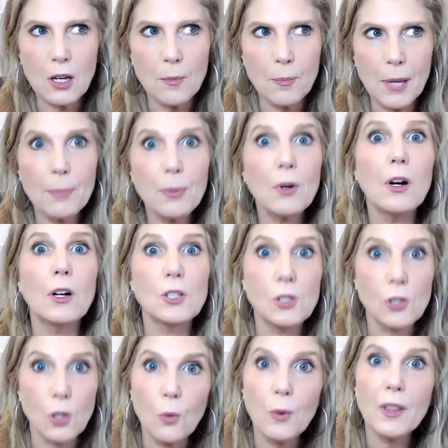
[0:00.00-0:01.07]
People are
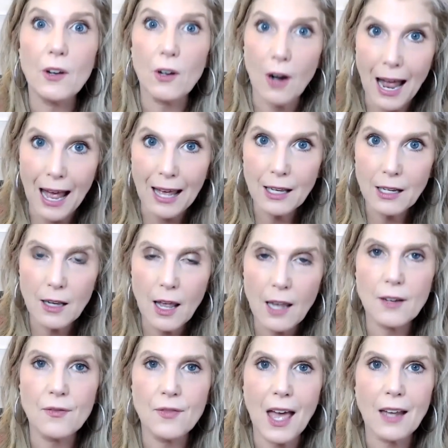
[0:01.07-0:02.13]
so in their head. And
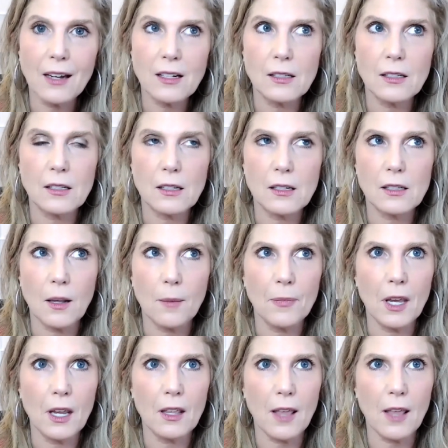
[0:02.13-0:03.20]
if that is
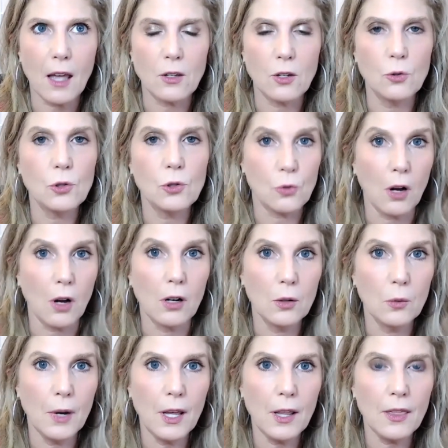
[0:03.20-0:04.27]
something that you struggle
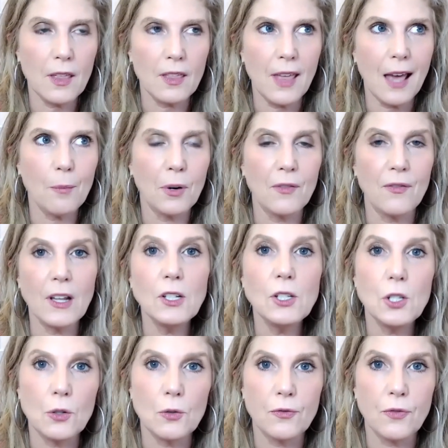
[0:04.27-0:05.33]
with, that prevents
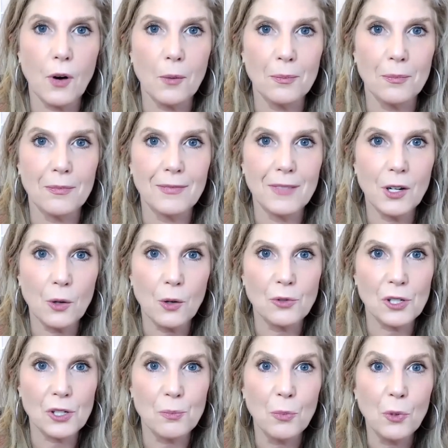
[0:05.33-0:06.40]
you from,
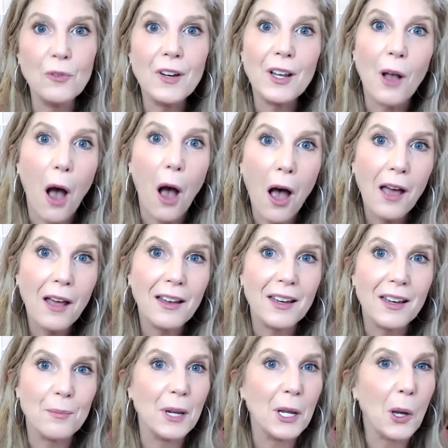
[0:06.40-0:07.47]
just moving on
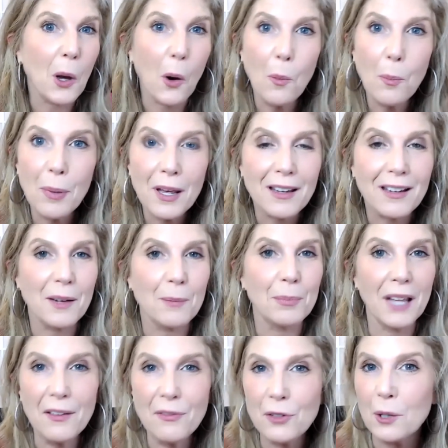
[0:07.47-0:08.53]
and being open and
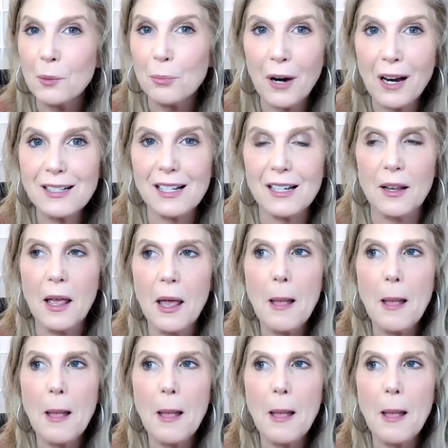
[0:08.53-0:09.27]
playful and present."